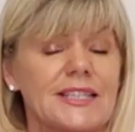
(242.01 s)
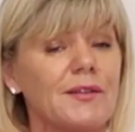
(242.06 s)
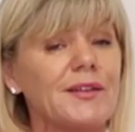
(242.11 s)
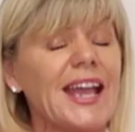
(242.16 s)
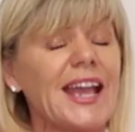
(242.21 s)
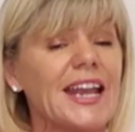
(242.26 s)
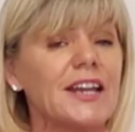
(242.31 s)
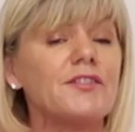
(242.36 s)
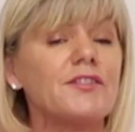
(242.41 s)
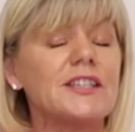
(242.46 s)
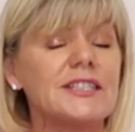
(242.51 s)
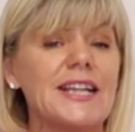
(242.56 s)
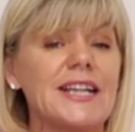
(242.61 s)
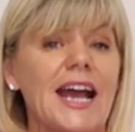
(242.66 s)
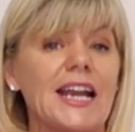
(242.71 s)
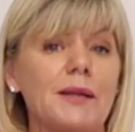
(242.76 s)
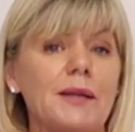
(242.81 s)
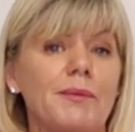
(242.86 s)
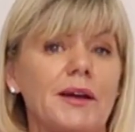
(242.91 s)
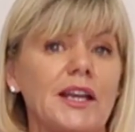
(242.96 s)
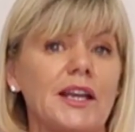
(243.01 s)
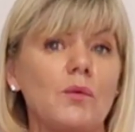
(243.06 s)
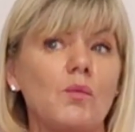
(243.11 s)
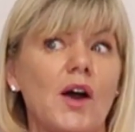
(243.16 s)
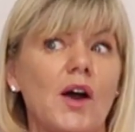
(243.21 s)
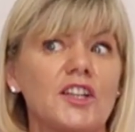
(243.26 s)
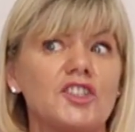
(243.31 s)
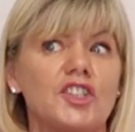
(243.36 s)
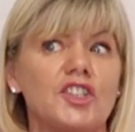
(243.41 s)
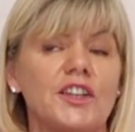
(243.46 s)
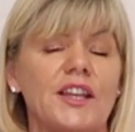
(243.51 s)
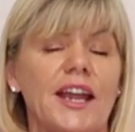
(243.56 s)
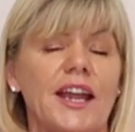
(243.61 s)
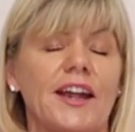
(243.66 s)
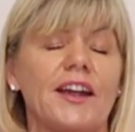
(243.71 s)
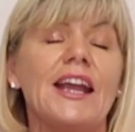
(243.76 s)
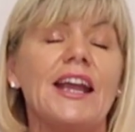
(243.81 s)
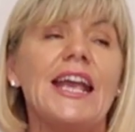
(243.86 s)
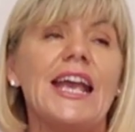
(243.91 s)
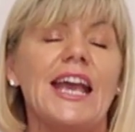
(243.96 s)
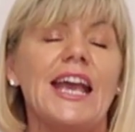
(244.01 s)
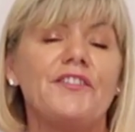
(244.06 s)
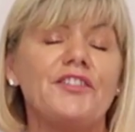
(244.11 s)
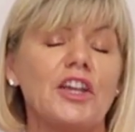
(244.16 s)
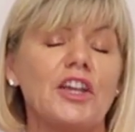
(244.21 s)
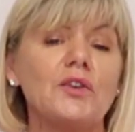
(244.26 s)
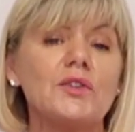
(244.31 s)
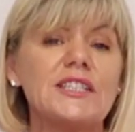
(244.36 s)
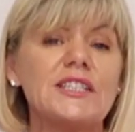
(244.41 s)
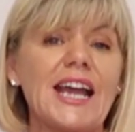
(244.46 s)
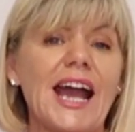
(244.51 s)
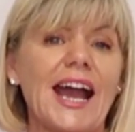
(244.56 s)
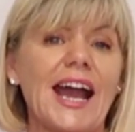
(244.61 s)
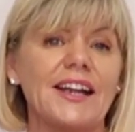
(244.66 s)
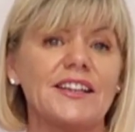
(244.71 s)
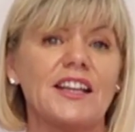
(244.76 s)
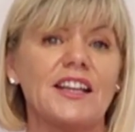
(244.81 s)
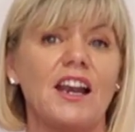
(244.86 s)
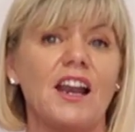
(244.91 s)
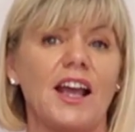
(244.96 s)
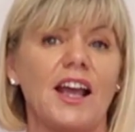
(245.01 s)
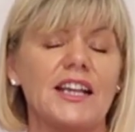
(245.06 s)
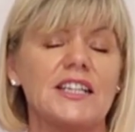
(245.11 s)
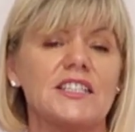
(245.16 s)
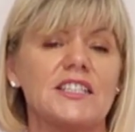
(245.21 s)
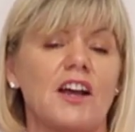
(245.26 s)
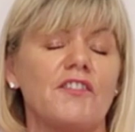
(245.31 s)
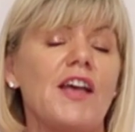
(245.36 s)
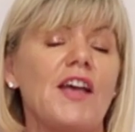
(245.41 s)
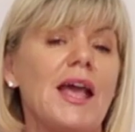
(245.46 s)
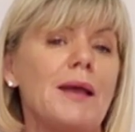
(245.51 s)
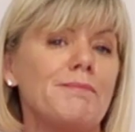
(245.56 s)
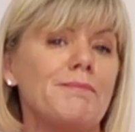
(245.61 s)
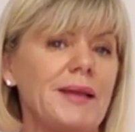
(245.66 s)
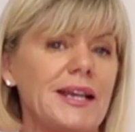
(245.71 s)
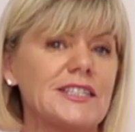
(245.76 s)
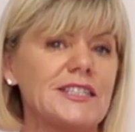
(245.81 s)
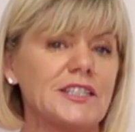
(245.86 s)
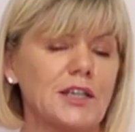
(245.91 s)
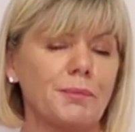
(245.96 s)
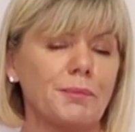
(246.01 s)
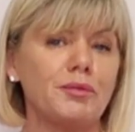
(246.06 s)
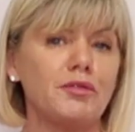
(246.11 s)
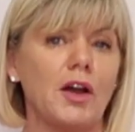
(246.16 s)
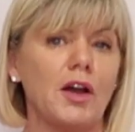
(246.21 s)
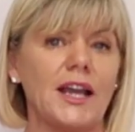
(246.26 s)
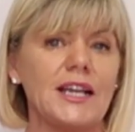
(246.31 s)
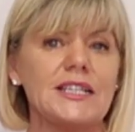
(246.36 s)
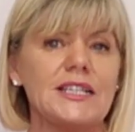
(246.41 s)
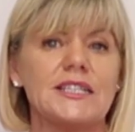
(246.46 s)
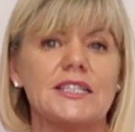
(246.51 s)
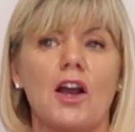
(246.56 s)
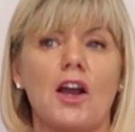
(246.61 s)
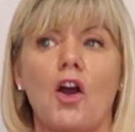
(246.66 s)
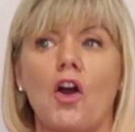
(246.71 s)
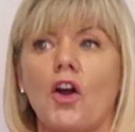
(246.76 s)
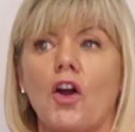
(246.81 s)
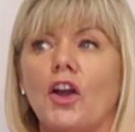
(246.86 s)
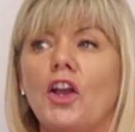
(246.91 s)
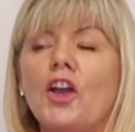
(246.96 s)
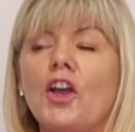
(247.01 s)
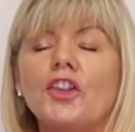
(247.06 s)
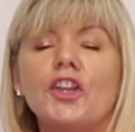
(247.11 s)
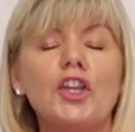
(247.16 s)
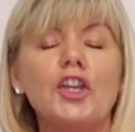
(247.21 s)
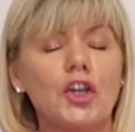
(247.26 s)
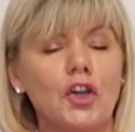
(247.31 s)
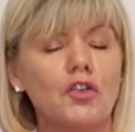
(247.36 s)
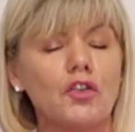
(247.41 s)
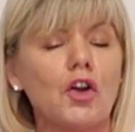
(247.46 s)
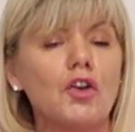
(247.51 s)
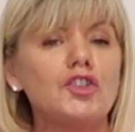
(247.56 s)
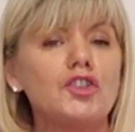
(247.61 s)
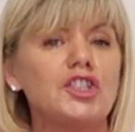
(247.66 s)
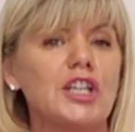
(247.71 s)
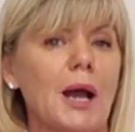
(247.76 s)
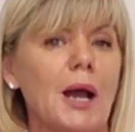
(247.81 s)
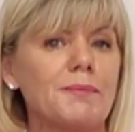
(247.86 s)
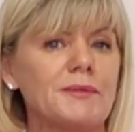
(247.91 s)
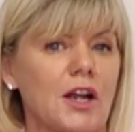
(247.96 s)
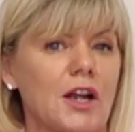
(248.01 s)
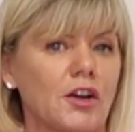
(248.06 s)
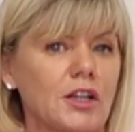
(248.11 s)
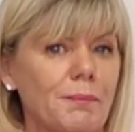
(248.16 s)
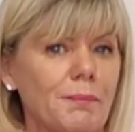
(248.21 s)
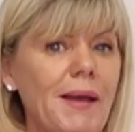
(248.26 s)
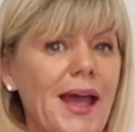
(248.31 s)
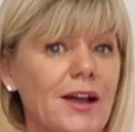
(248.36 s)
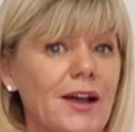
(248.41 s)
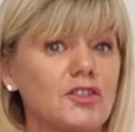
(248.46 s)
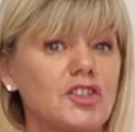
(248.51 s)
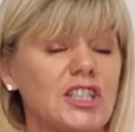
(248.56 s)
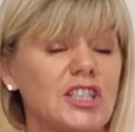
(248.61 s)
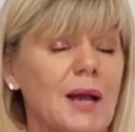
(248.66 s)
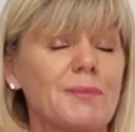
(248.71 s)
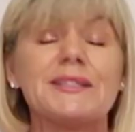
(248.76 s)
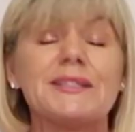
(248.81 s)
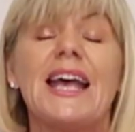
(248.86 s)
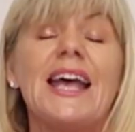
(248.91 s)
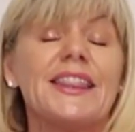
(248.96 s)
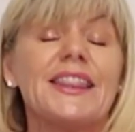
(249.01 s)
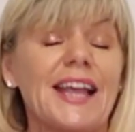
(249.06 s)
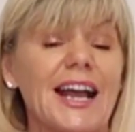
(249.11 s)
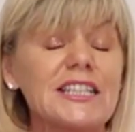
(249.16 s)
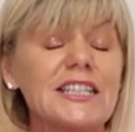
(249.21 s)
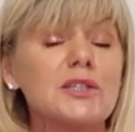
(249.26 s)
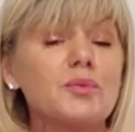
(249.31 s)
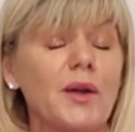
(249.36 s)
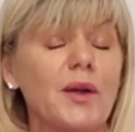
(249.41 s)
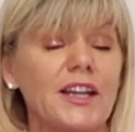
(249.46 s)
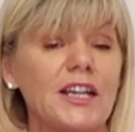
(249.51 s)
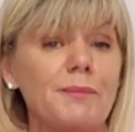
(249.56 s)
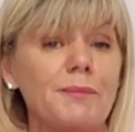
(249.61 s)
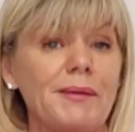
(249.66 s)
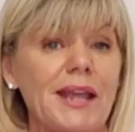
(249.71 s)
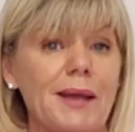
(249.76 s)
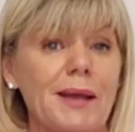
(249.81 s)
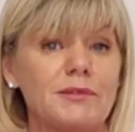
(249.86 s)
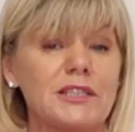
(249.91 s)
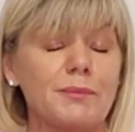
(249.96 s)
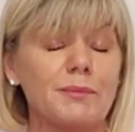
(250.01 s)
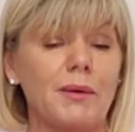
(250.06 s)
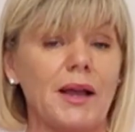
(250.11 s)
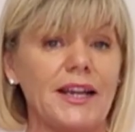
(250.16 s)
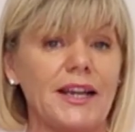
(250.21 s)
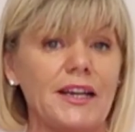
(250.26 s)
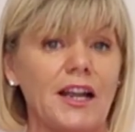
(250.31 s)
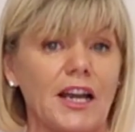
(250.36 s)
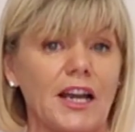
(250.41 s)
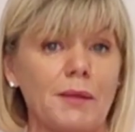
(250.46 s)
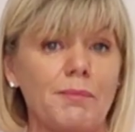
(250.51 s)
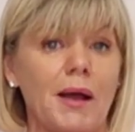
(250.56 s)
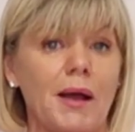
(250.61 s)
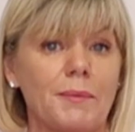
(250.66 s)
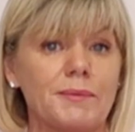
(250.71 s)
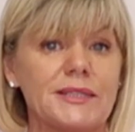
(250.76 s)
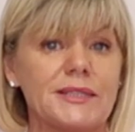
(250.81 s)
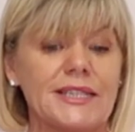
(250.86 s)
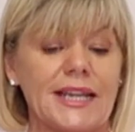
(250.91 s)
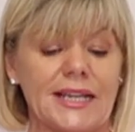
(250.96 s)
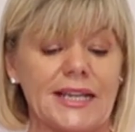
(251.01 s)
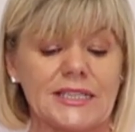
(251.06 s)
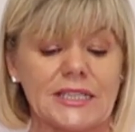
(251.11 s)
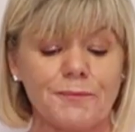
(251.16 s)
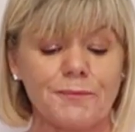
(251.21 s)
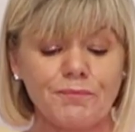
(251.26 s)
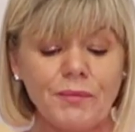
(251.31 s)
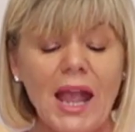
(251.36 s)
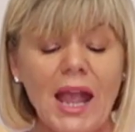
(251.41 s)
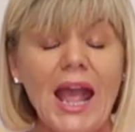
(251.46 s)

Now again, if there's anybody watching there, if you tag the likes of Mr. Price or the Euro shops or the pound shops, that's where you'll be able to buy lollipop sticks.